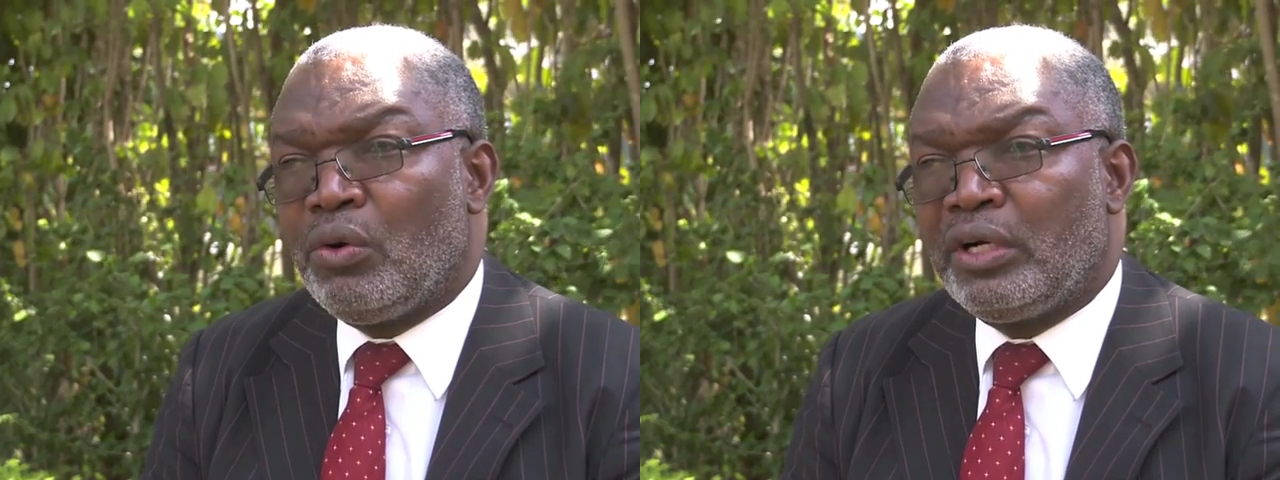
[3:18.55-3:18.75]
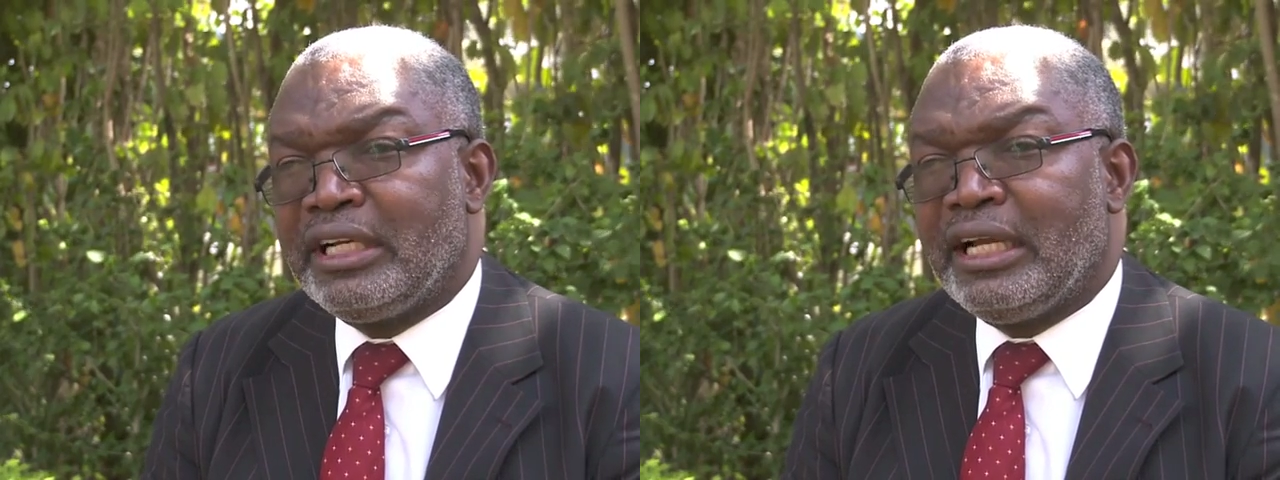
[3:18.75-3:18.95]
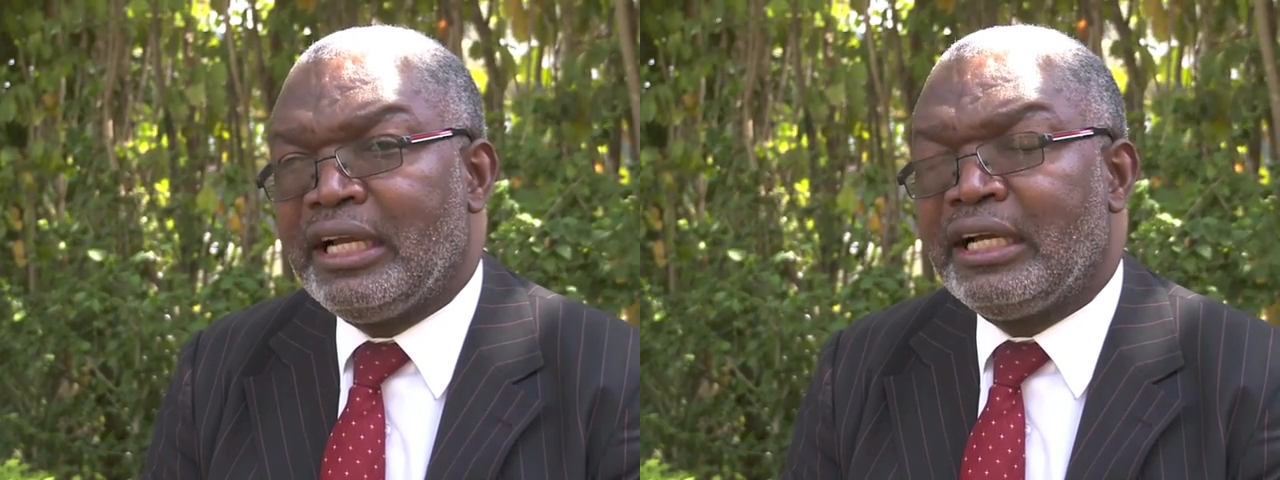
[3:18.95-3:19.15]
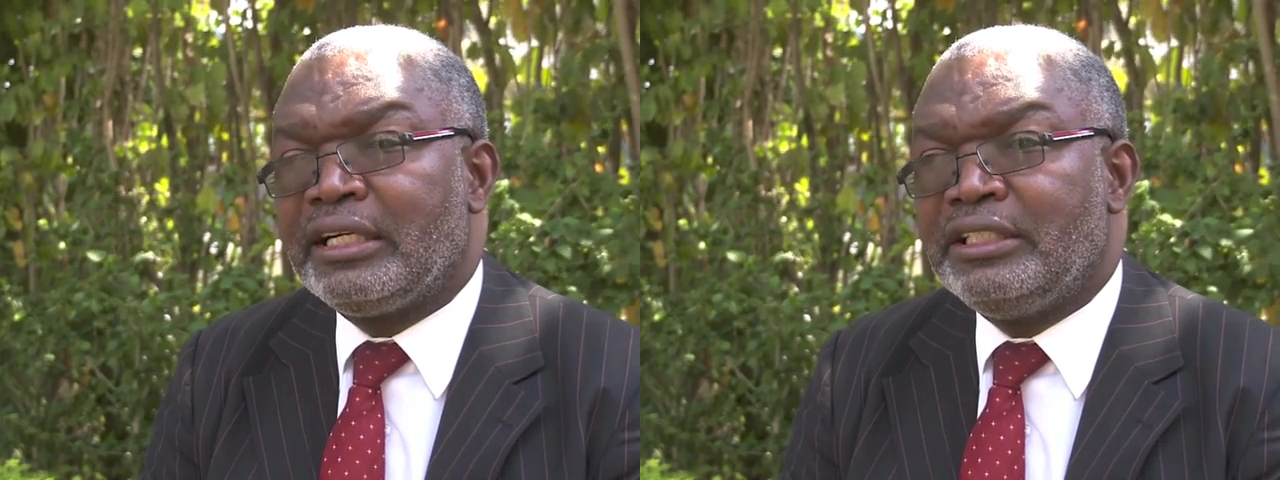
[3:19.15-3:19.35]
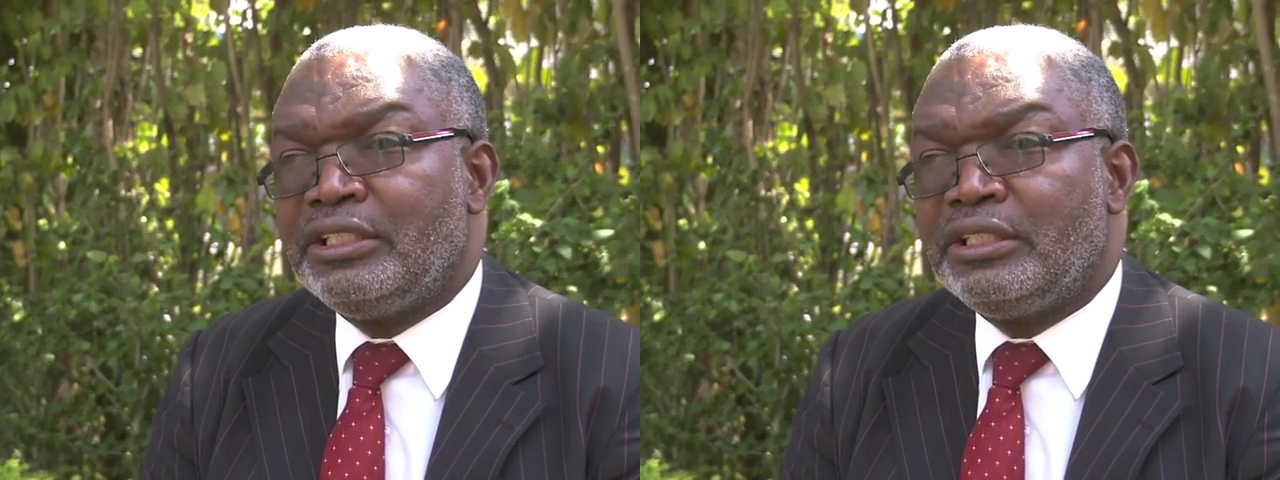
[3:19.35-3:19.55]
calling a
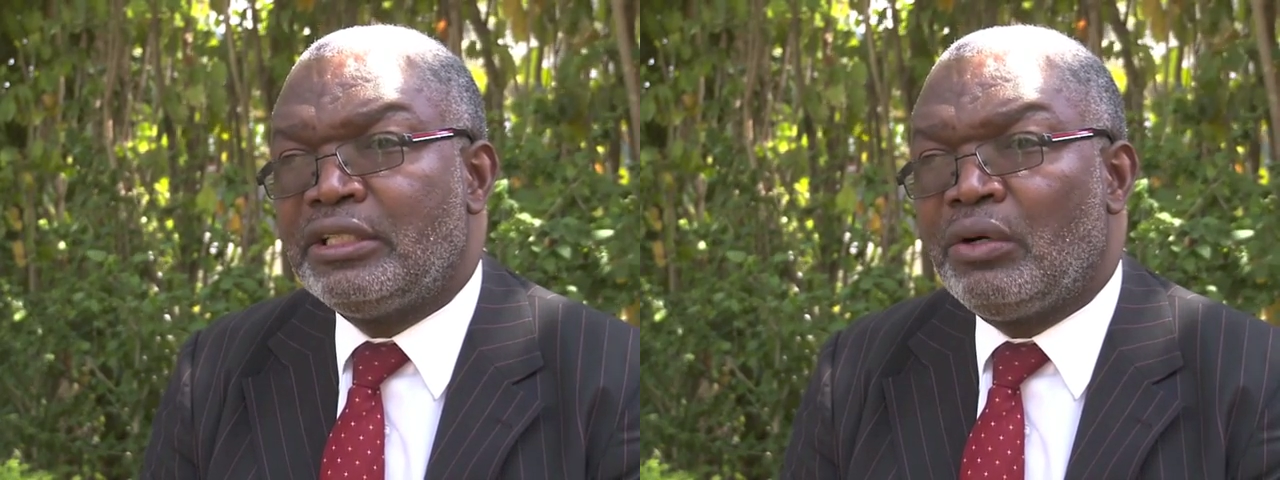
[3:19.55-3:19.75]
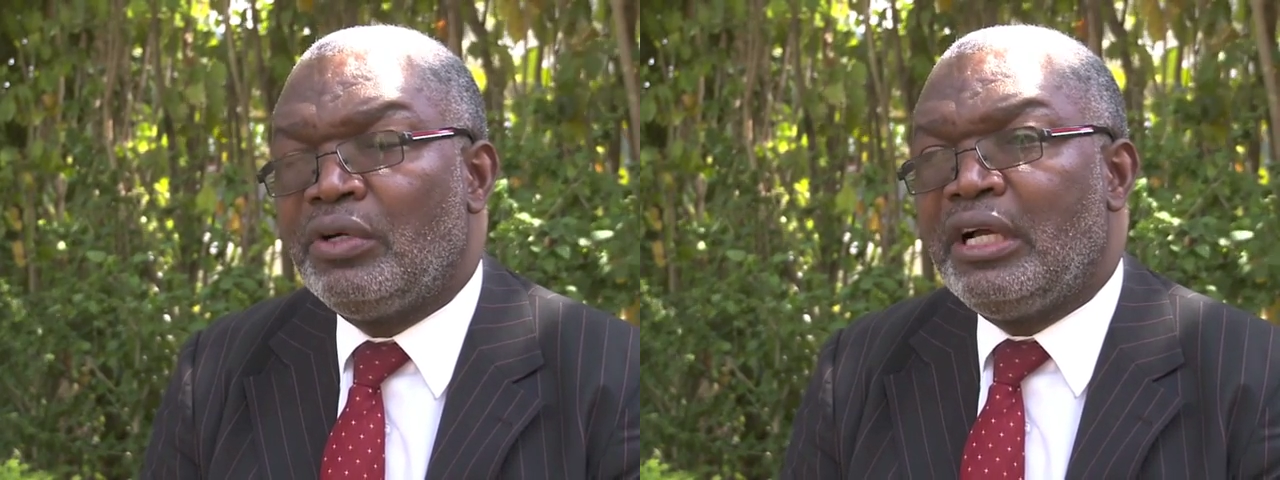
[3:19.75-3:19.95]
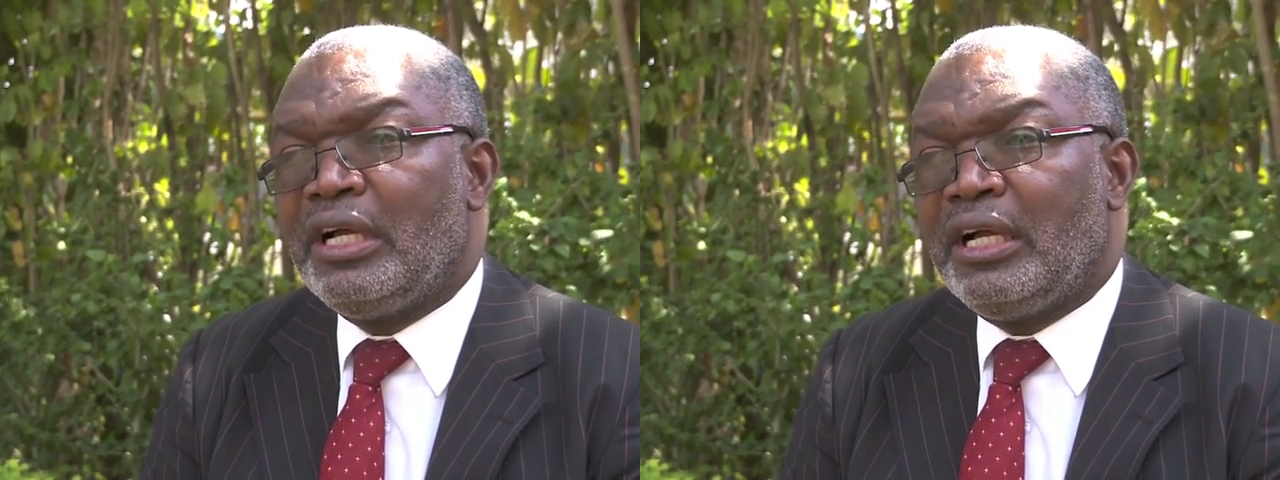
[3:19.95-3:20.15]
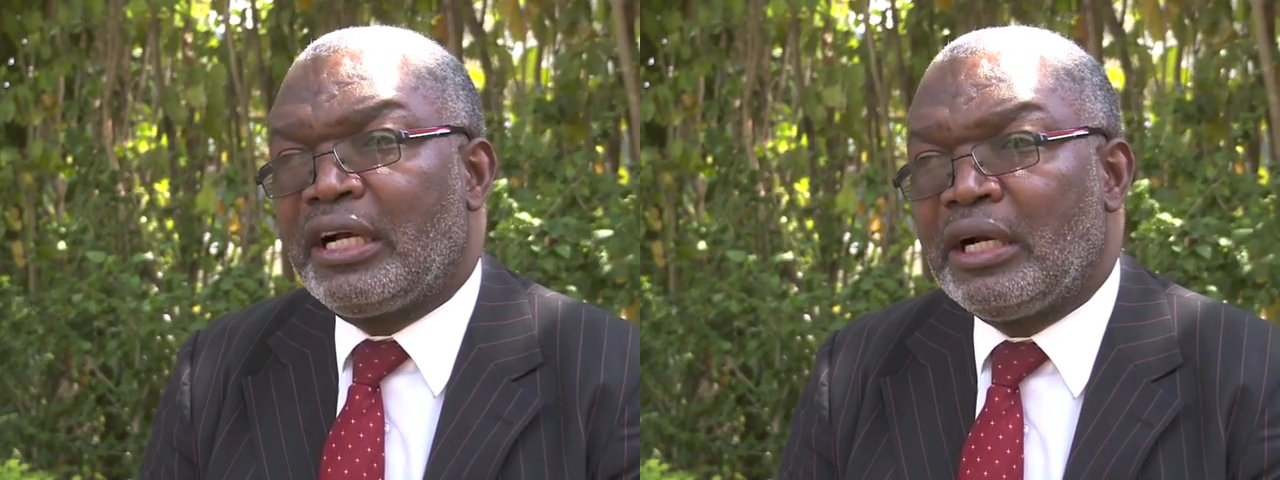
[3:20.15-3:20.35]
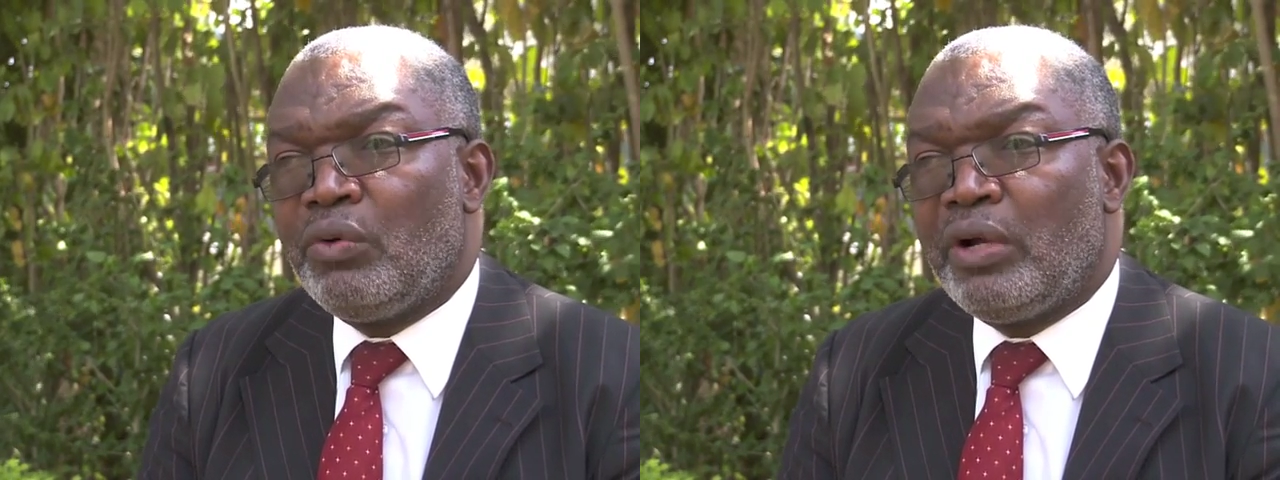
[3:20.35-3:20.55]
regional
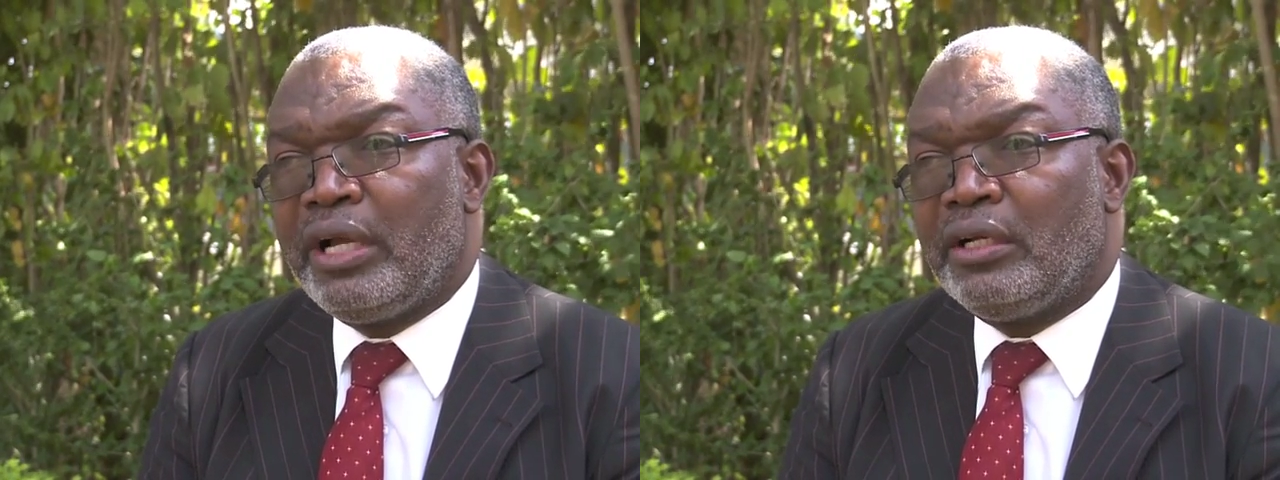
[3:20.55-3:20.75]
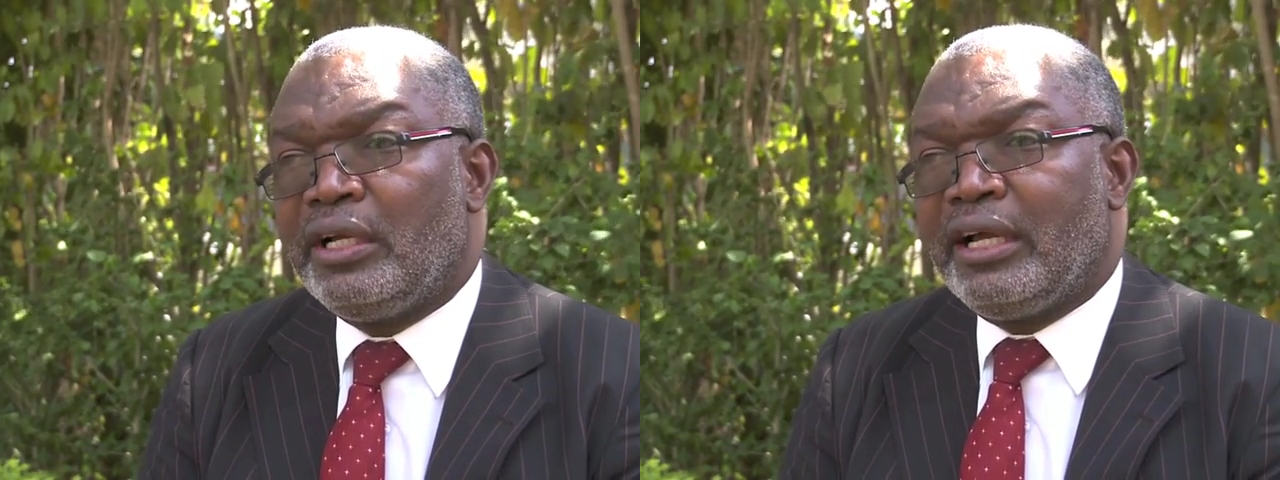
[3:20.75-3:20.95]
railway